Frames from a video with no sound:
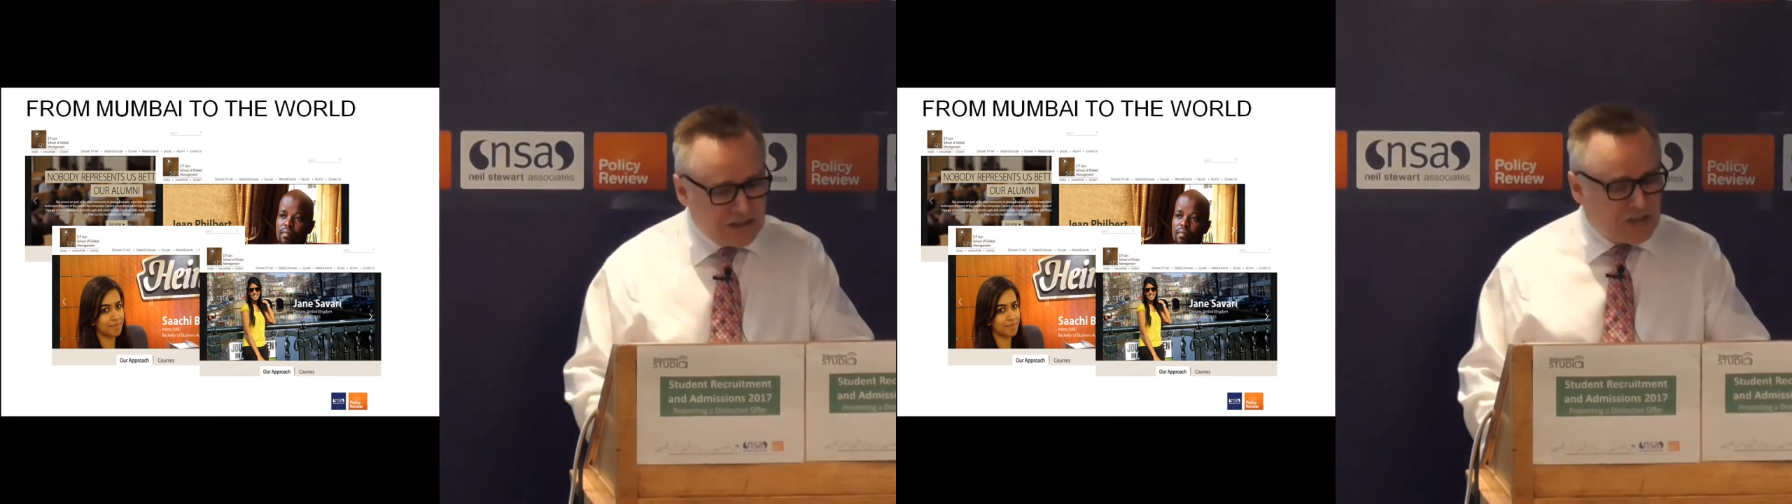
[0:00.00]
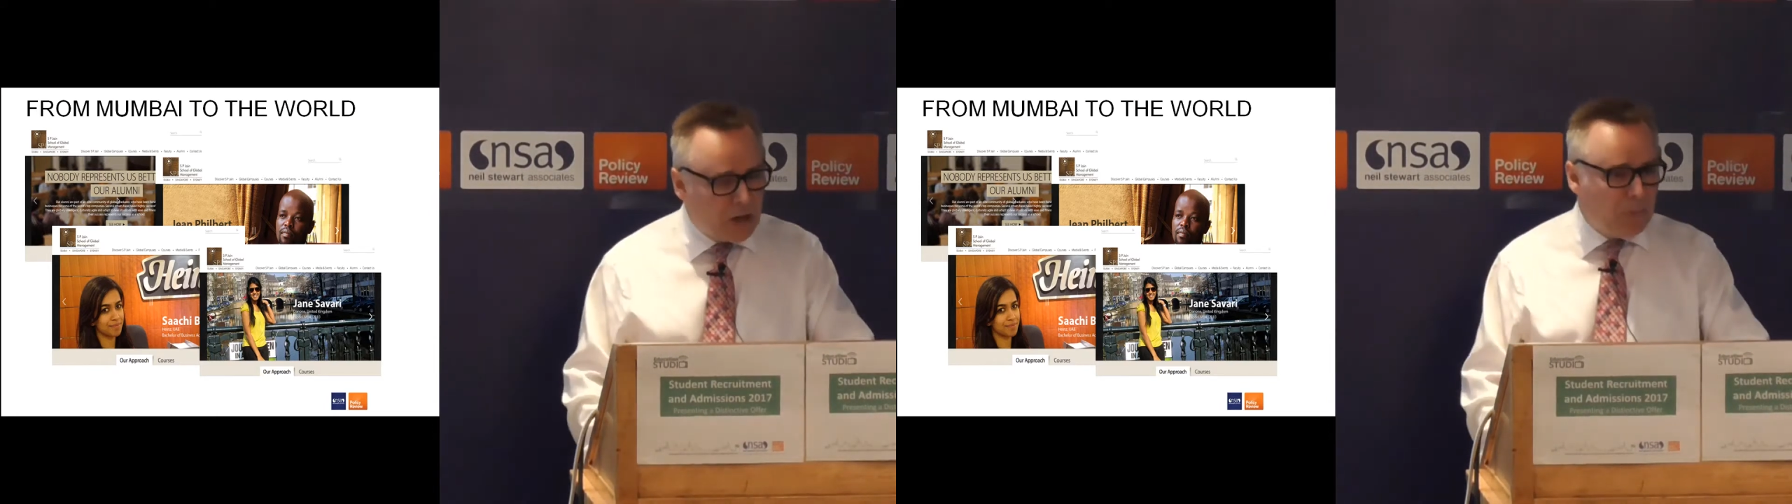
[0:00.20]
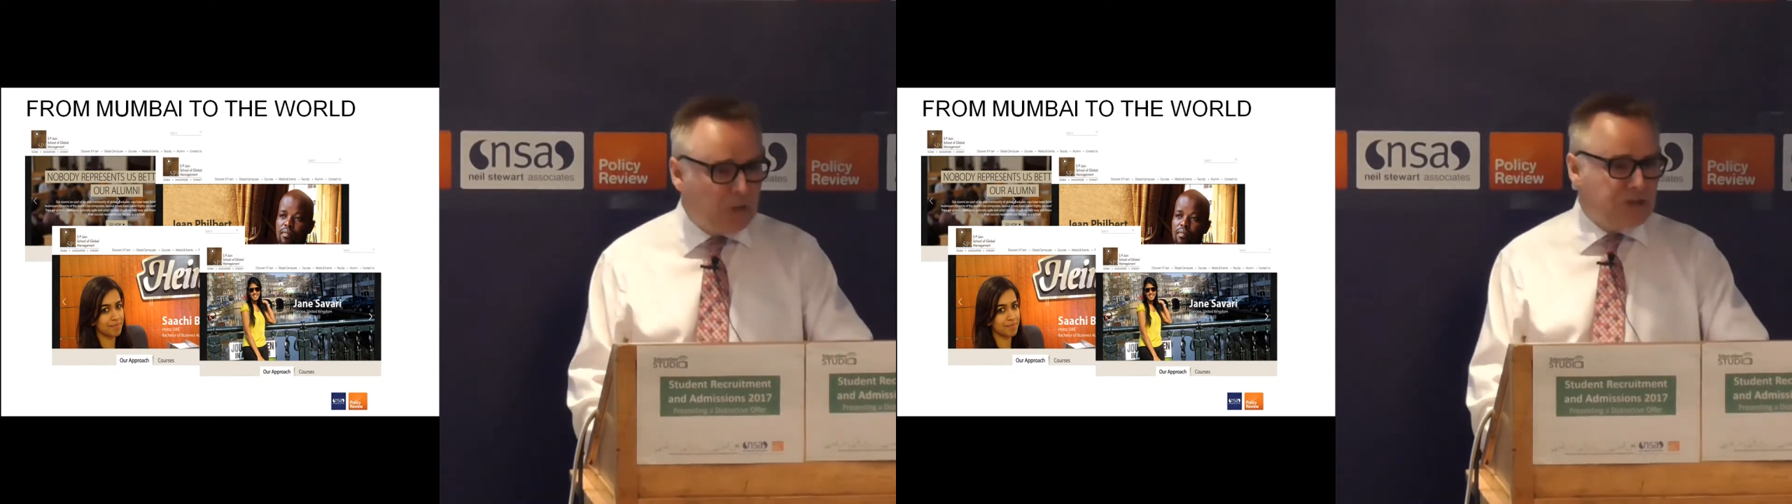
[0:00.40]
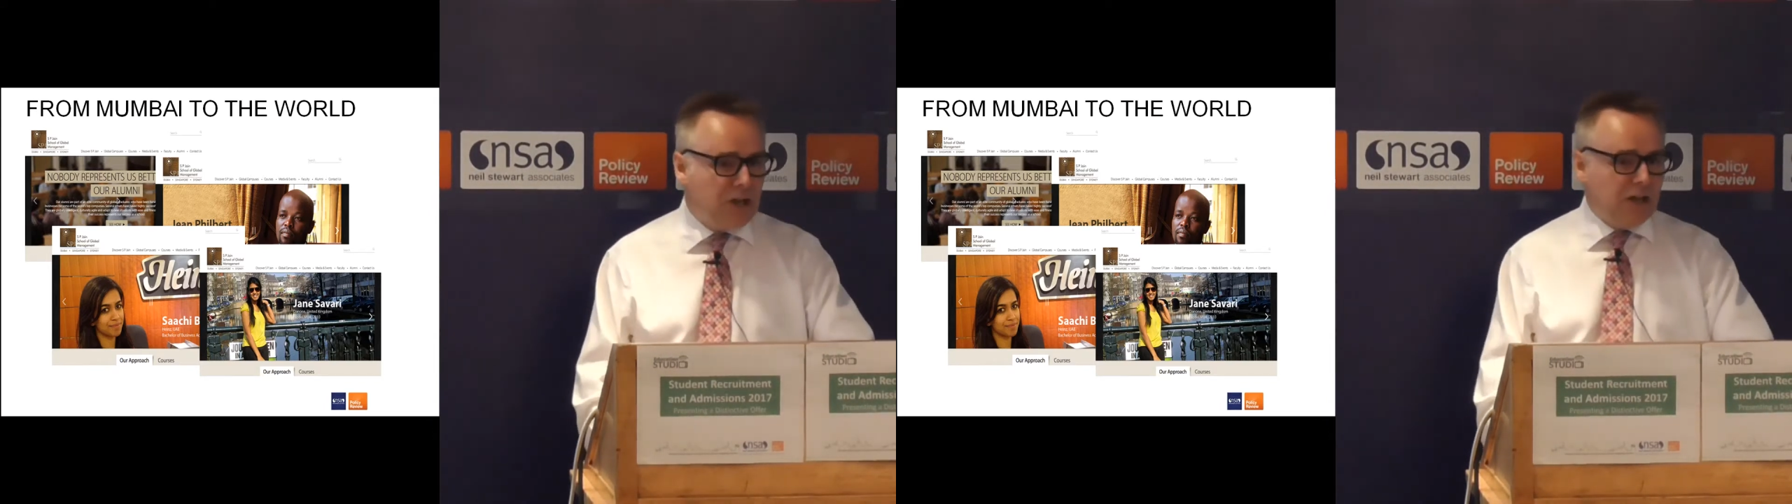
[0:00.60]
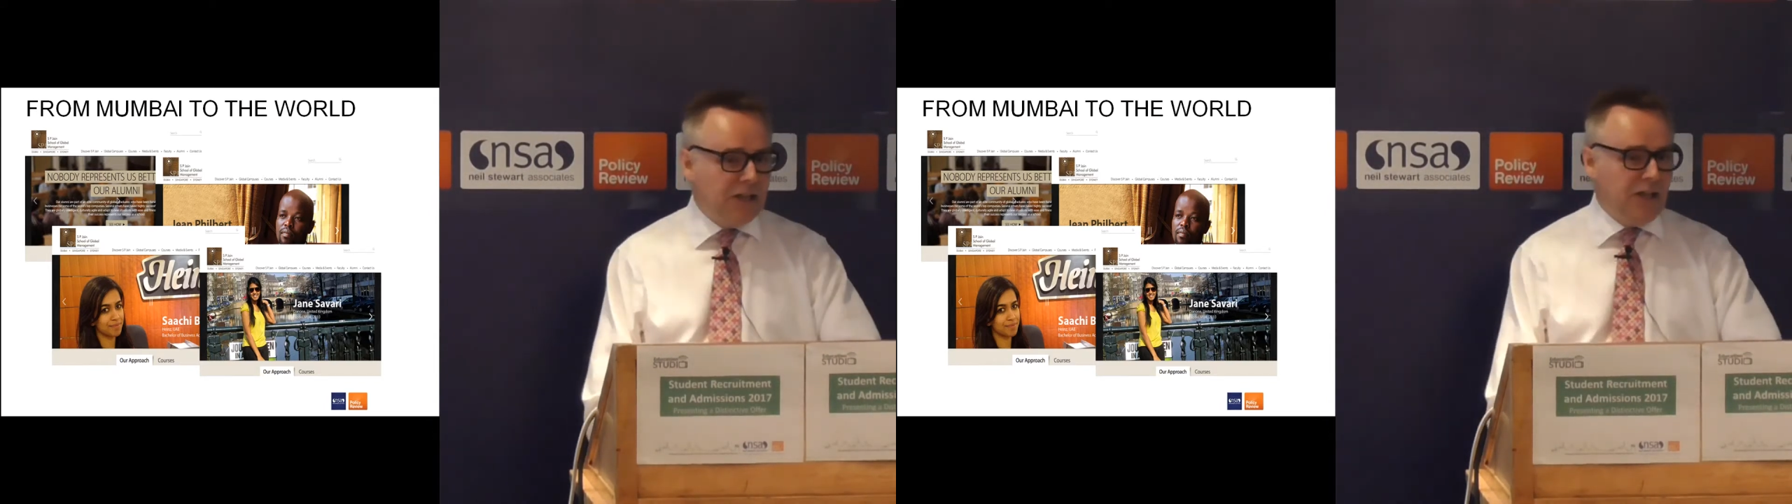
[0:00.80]
example,
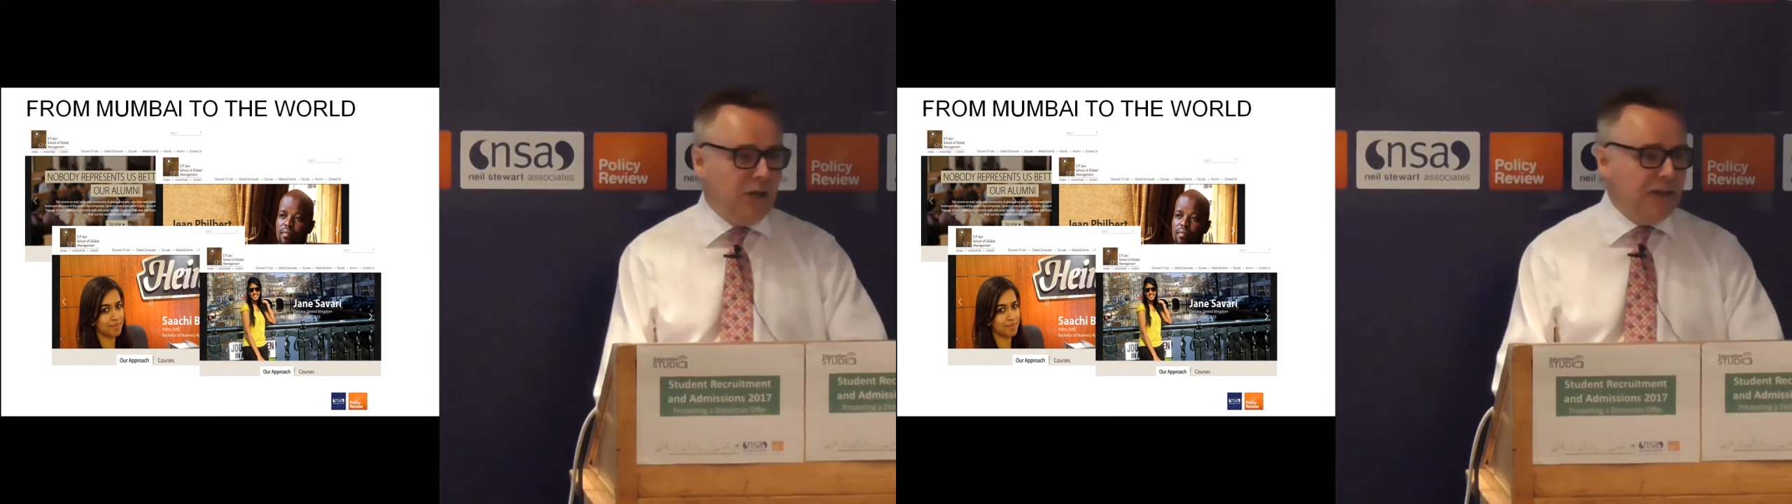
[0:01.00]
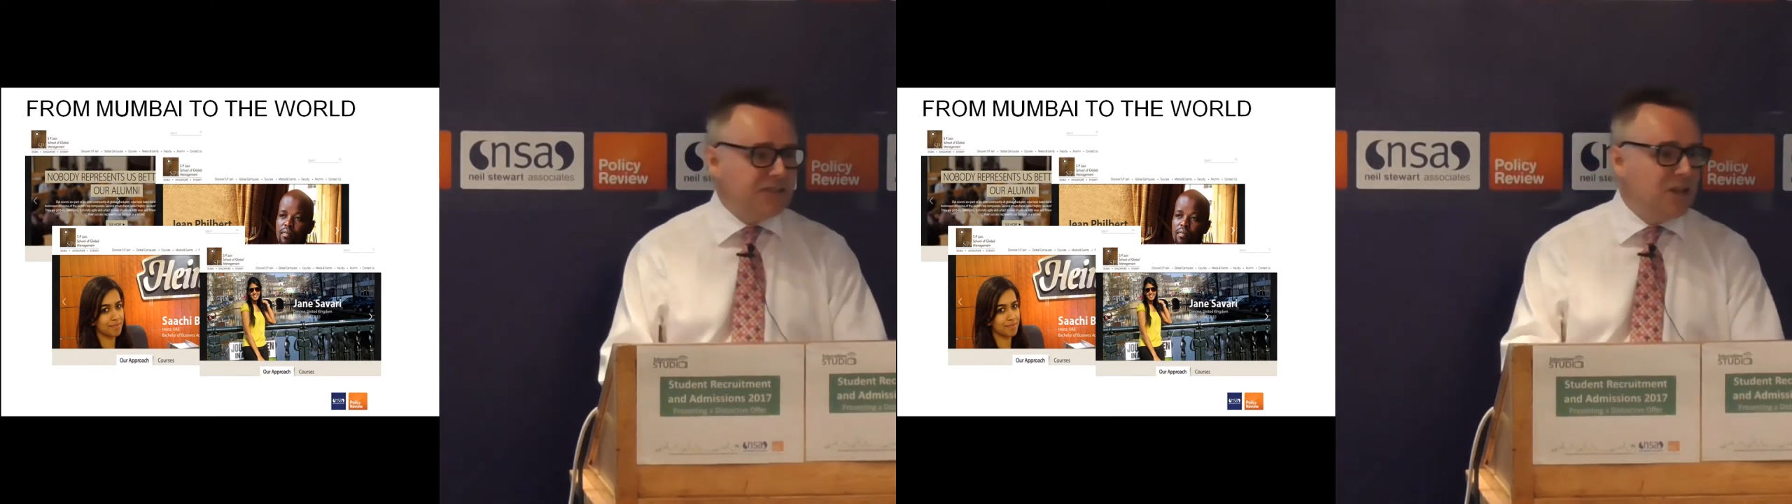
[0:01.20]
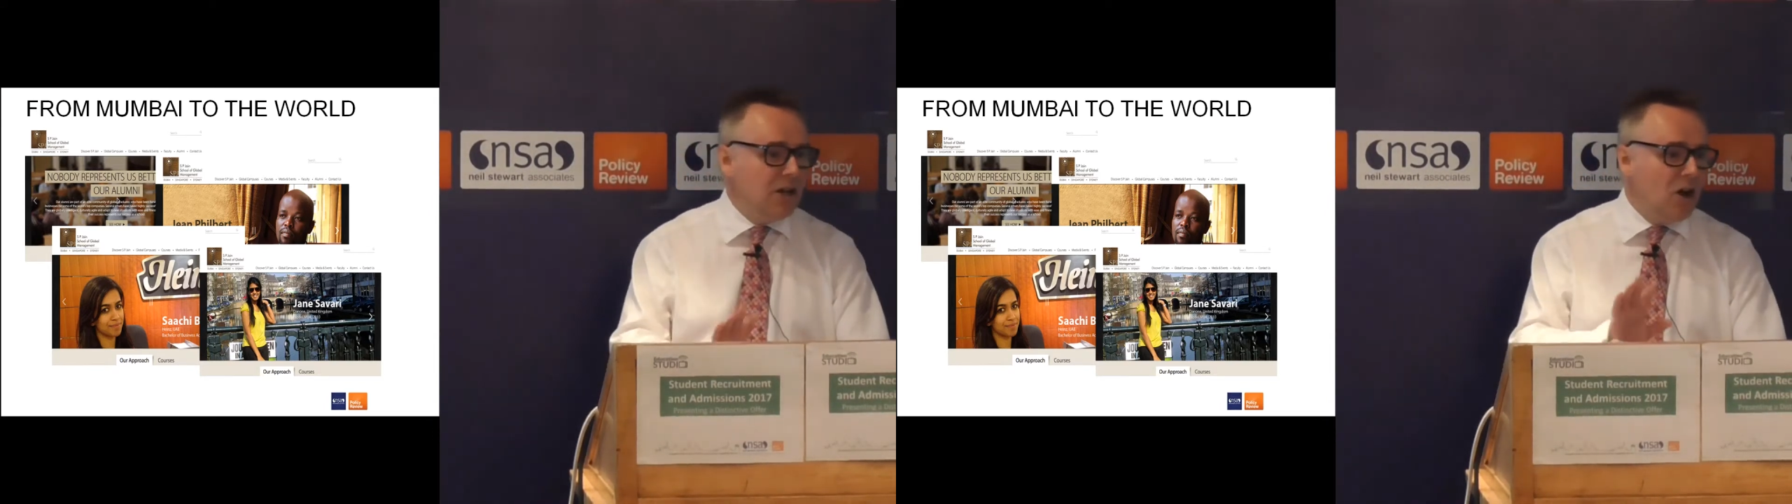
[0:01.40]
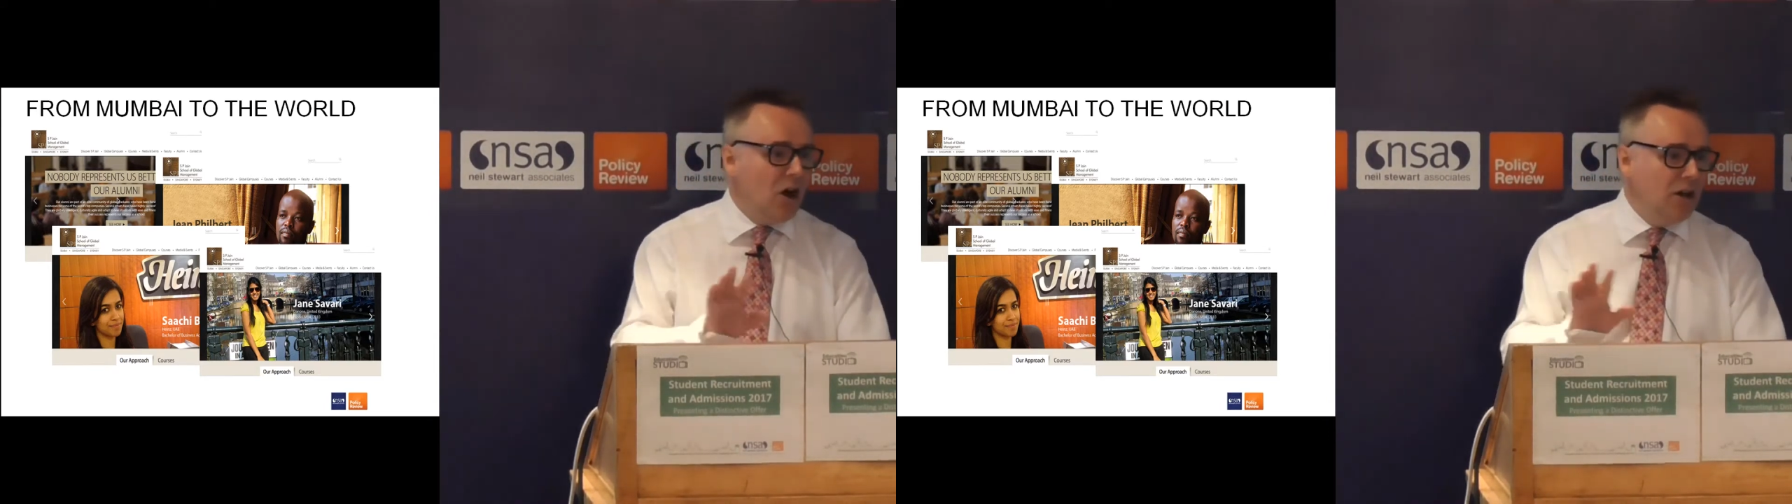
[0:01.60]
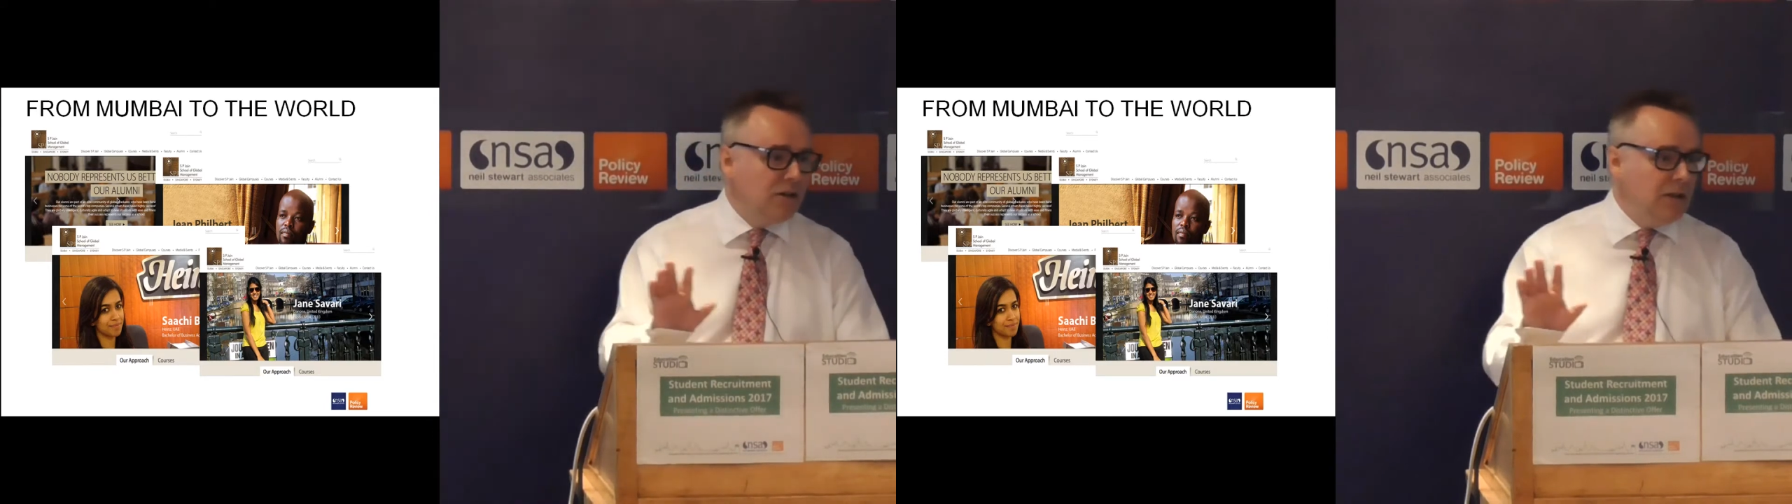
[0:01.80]
Tuck in the US. Tuck
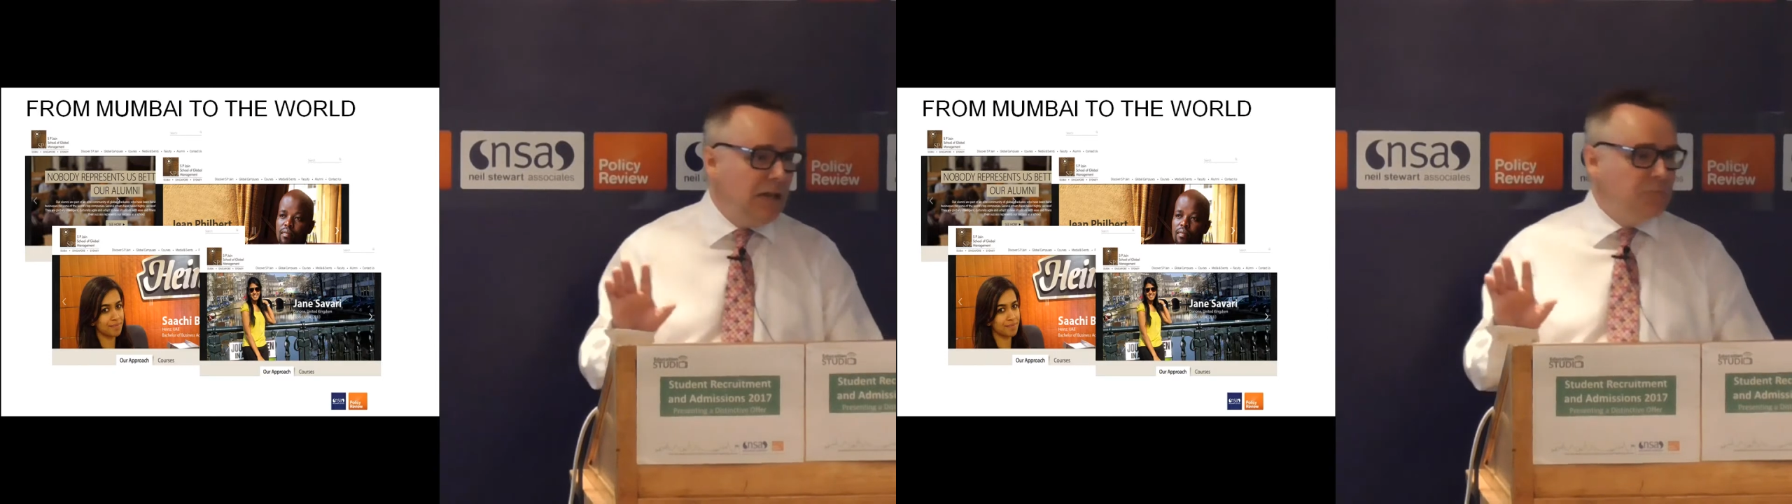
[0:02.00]
are the